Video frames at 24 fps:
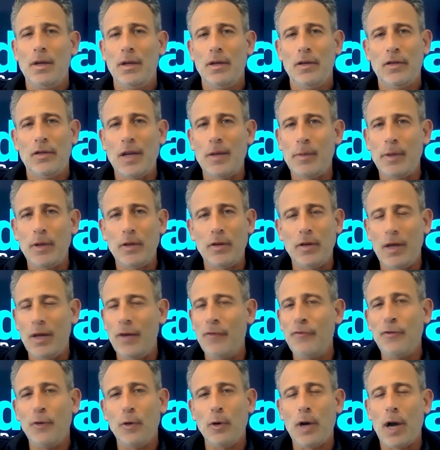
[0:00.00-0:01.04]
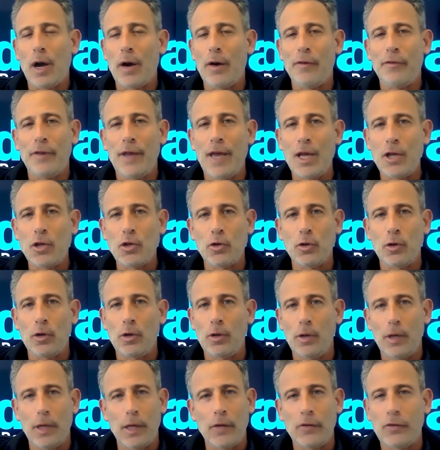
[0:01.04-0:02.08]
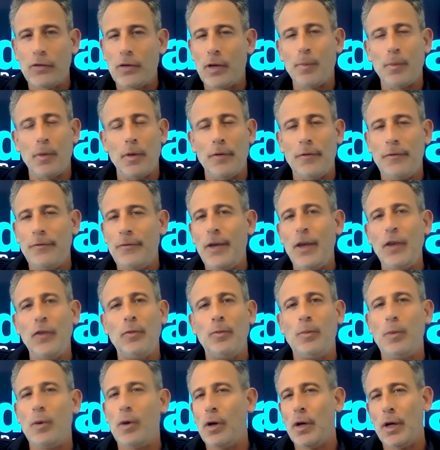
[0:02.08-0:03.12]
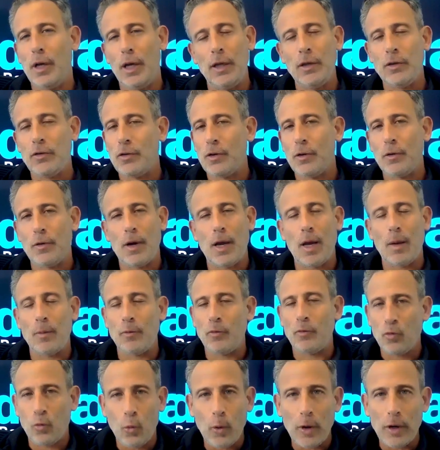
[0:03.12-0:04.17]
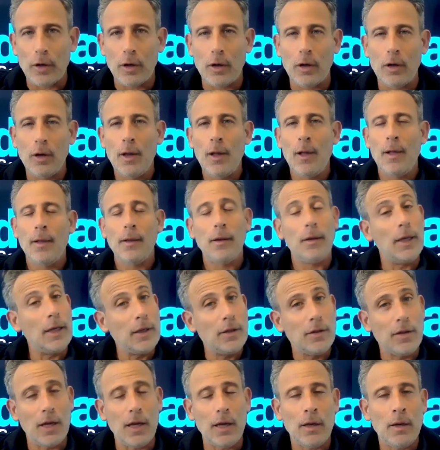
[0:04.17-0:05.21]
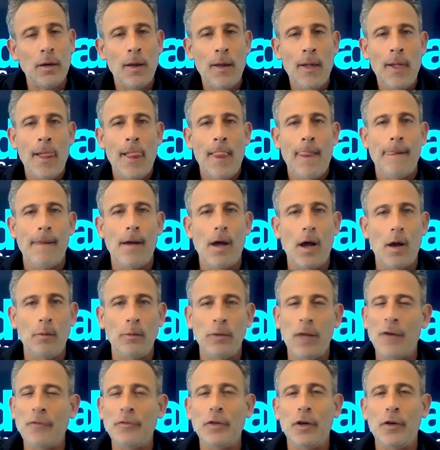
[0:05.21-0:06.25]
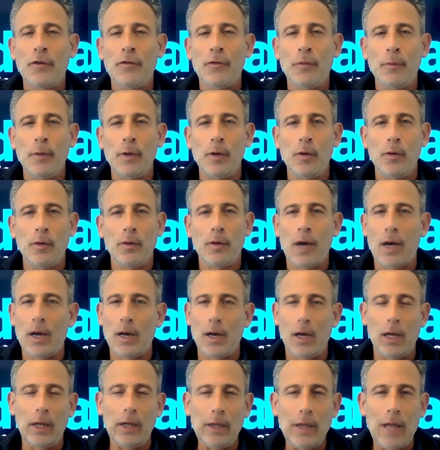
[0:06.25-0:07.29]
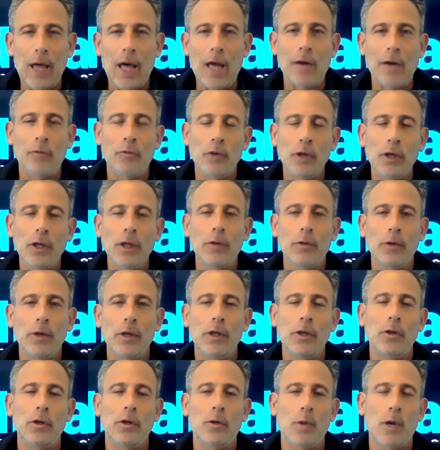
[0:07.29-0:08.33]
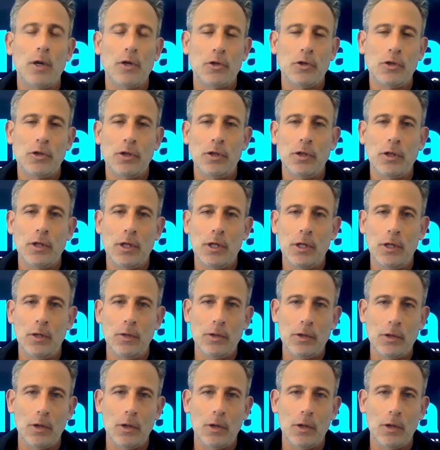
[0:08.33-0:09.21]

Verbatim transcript: Send them into Info at IRA Financial. Hit us up on Facebook, Instagram, Twitter, LinkedIn. Um, love to hear from you. Got a lot of really, really good questions in the queue.